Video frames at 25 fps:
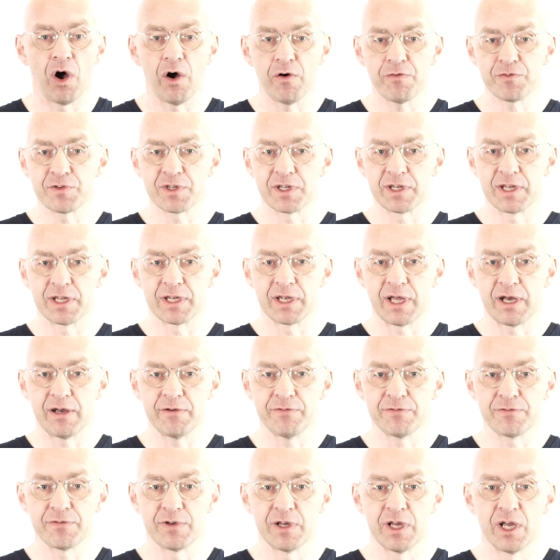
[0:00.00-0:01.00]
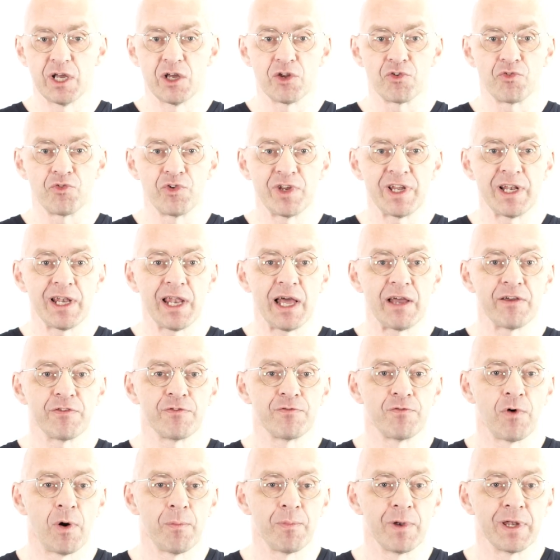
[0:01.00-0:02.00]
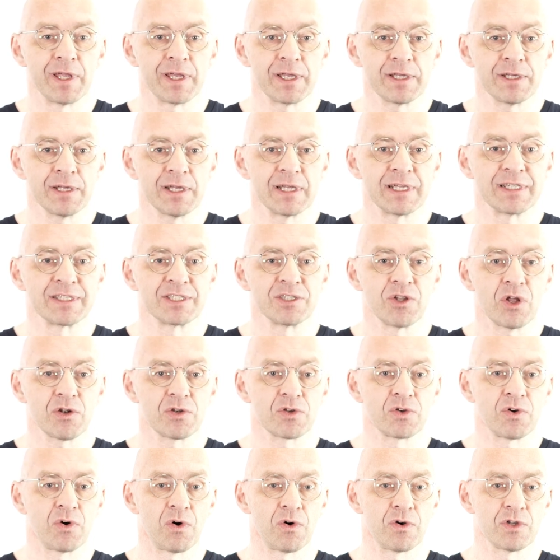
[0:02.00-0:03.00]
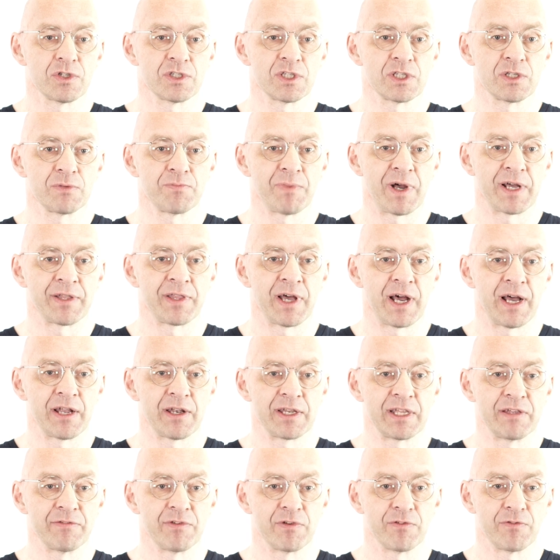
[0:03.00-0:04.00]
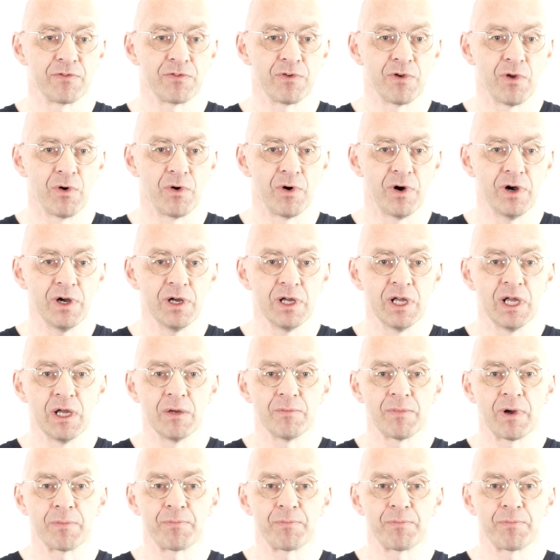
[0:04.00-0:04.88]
Often enough, real-life wobbling is not caused by the uneven floor,